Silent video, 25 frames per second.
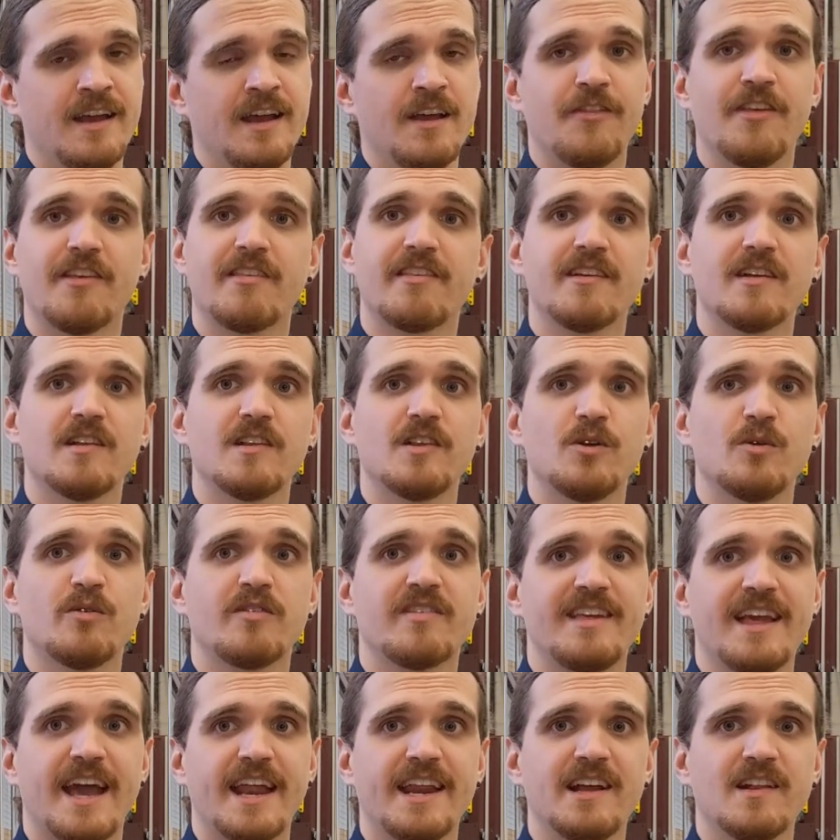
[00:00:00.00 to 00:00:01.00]
This includes
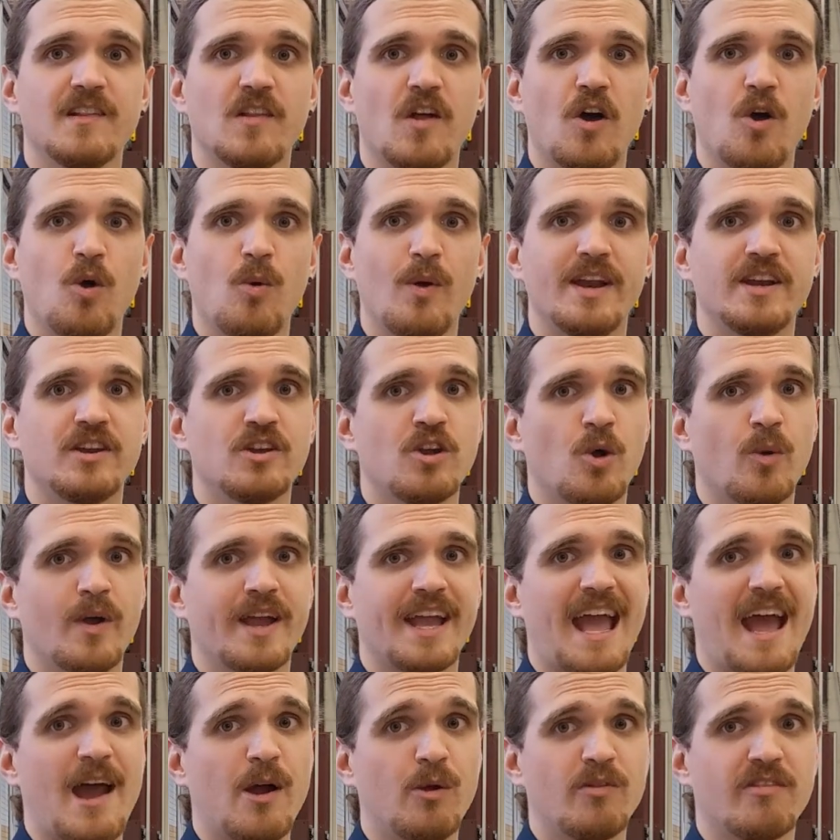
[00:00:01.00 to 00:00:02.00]
getting low and going
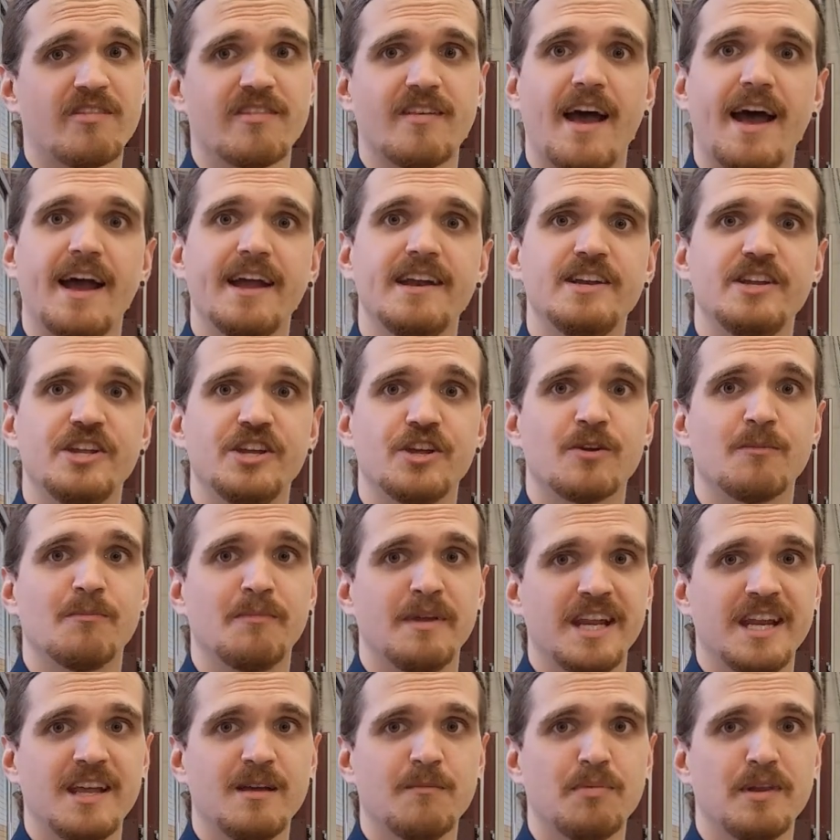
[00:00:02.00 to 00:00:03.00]
outside to your
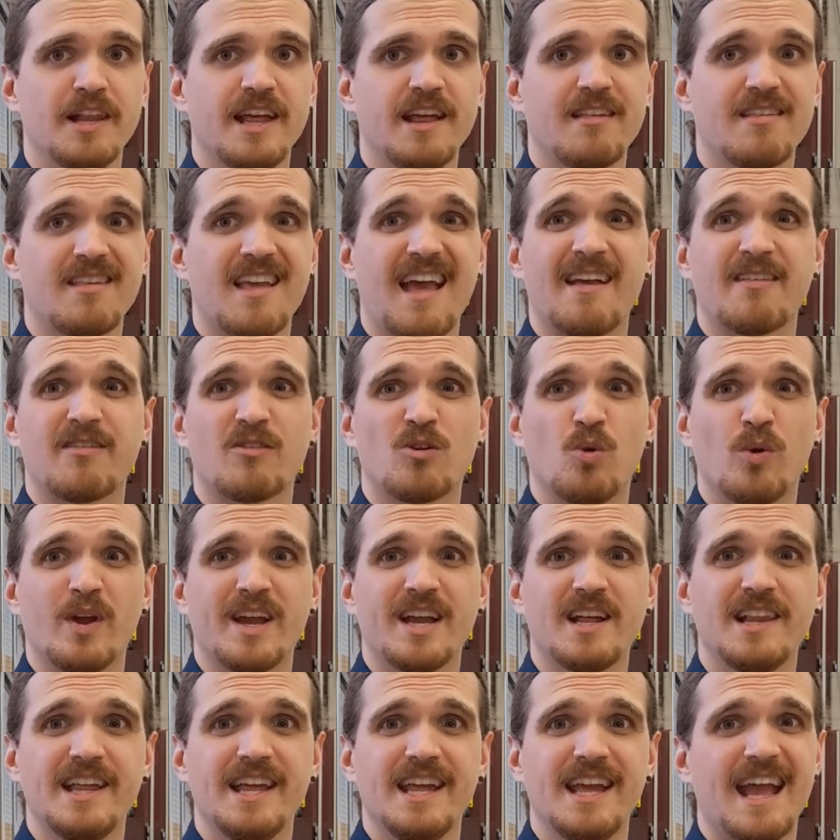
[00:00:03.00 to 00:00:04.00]
meeting place as
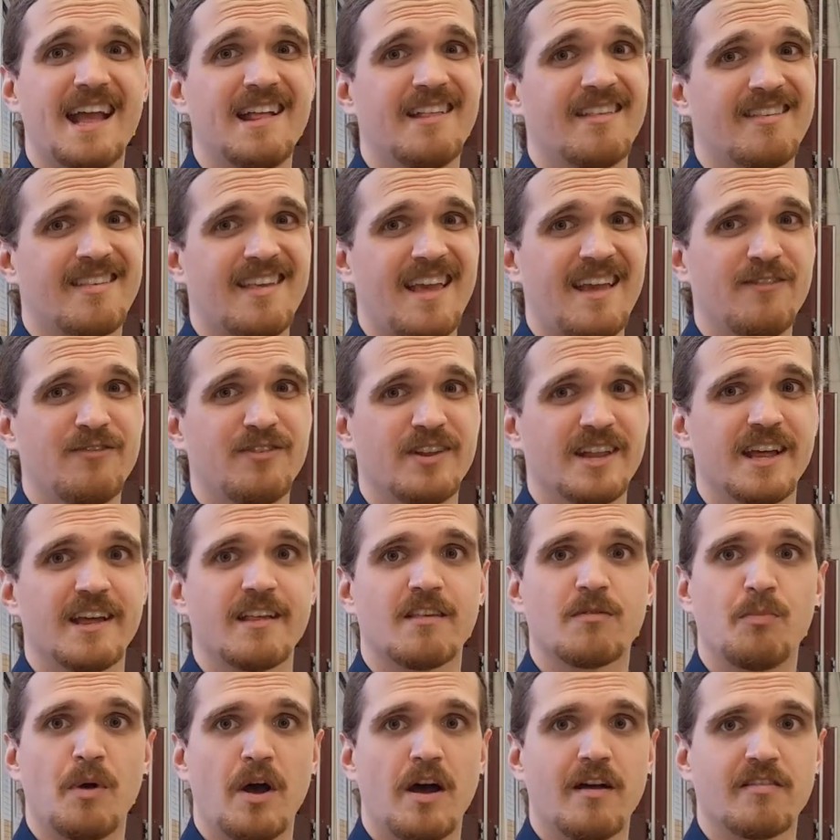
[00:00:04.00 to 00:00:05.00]
quickly and safely as
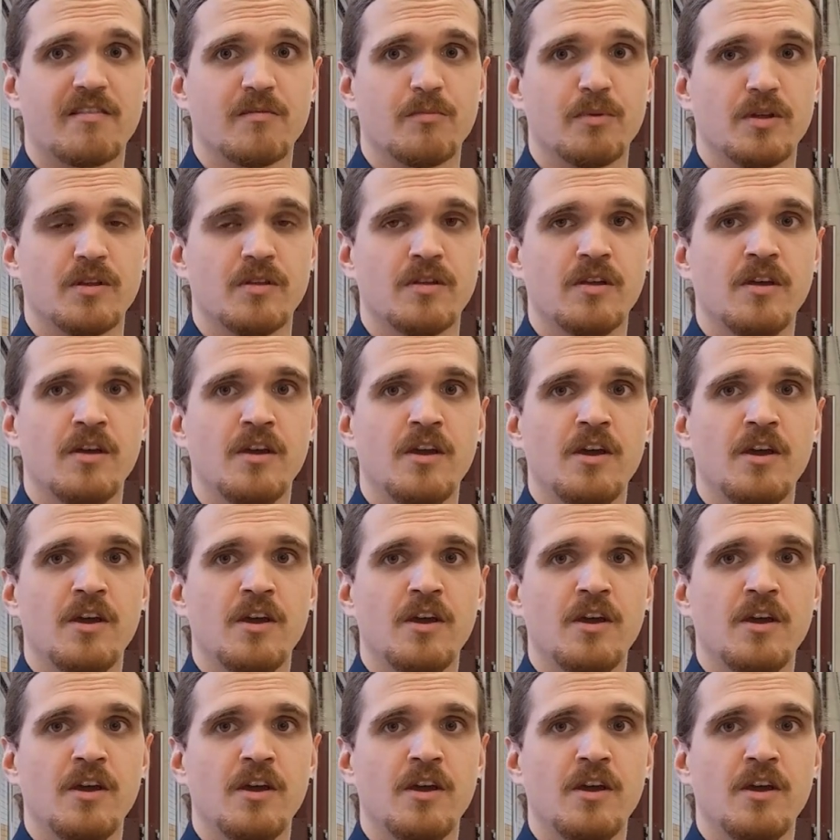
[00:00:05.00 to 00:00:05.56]
possible.